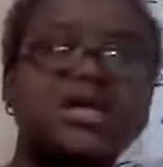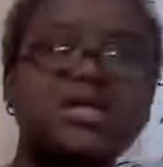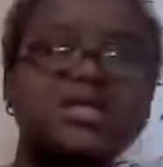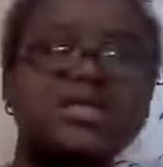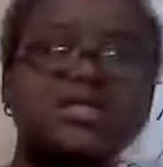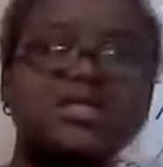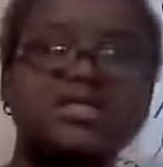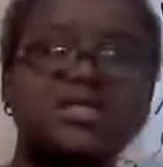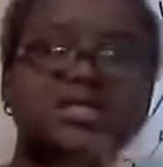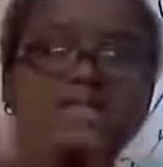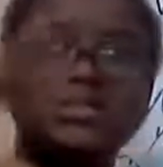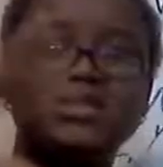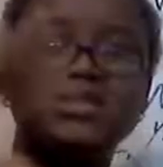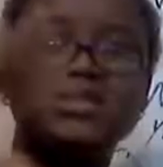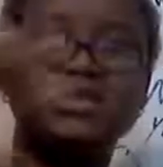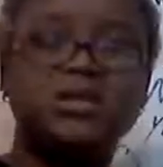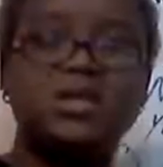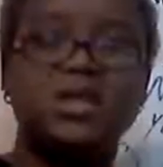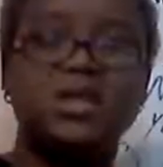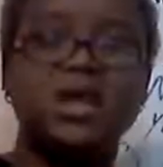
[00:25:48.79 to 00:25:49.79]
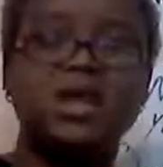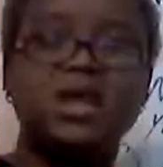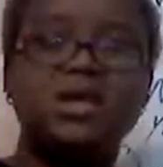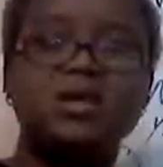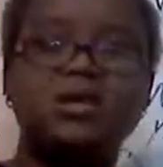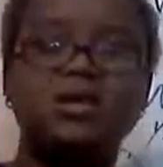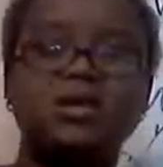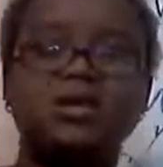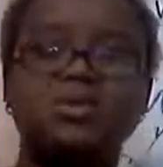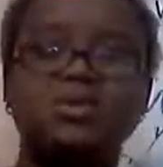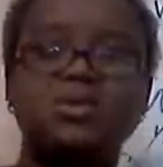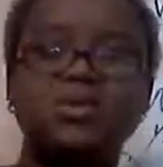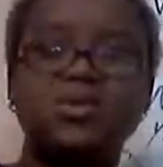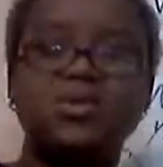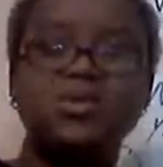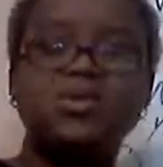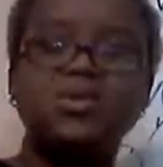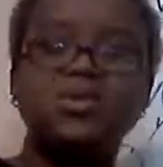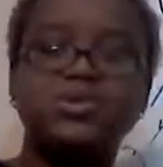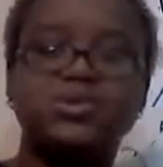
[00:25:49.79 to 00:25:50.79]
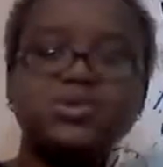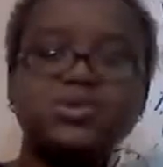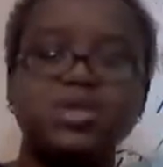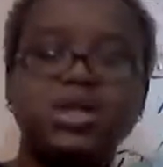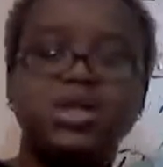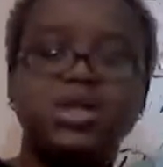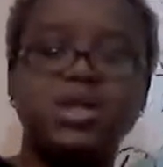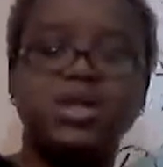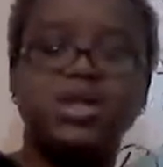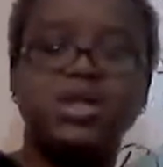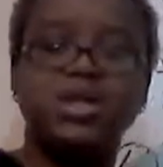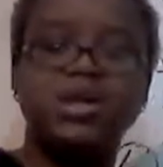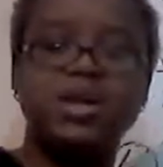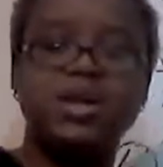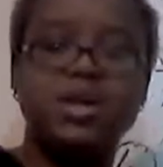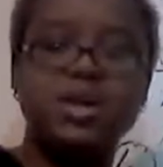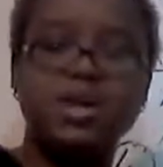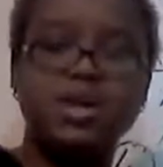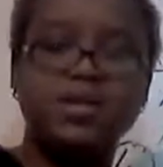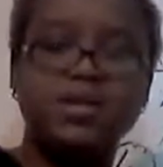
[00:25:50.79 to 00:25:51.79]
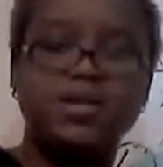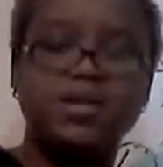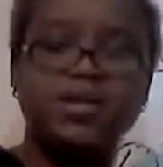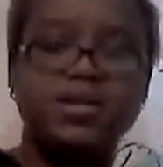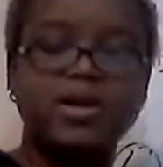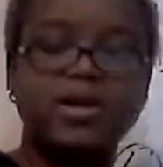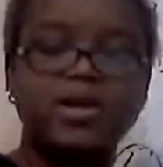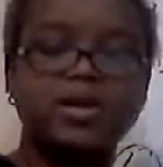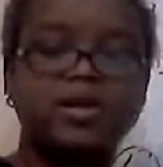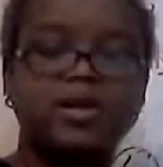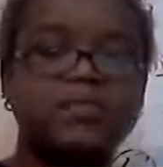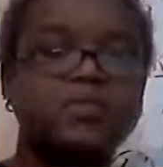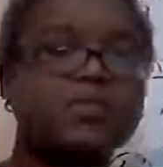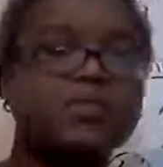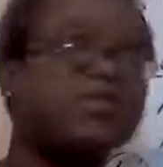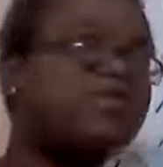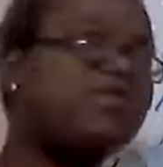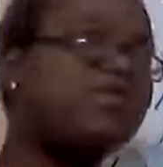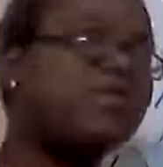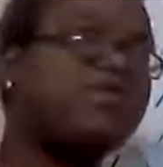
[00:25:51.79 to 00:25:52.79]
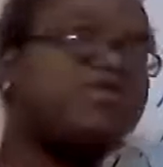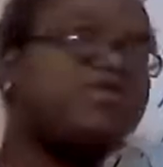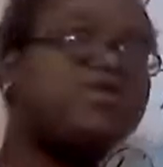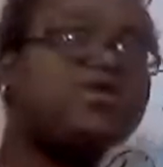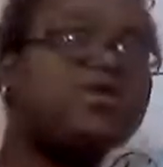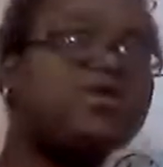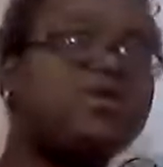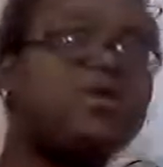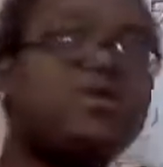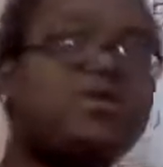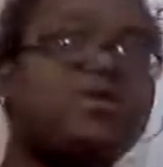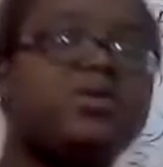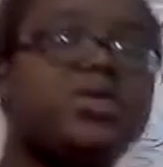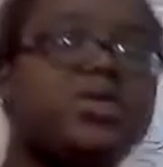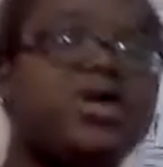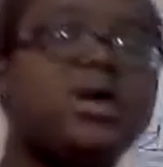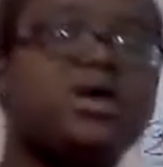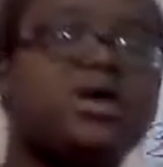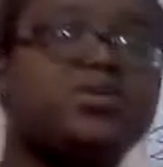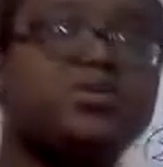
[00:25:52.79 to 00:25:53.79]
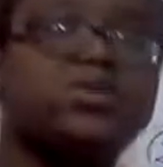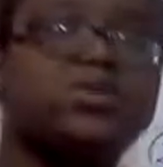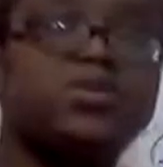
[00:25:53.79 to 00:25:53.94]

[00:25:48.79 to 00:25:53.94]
and there is not a lot of Lowe's in that area that my driver are now.